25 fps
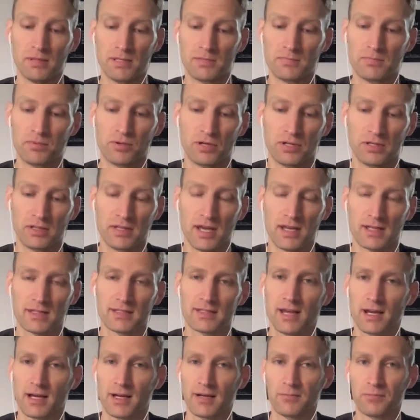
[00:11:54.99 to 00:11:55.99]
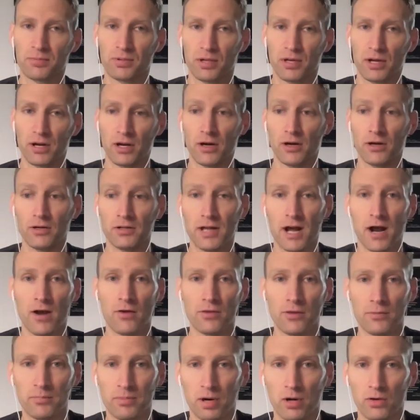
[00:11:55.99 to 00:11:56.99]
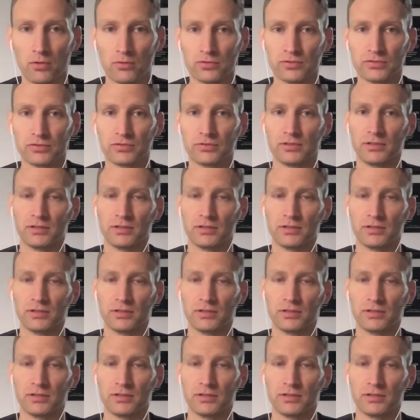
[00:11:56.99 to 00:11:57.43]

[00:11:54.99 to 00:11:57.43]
it's putting that second player down the post.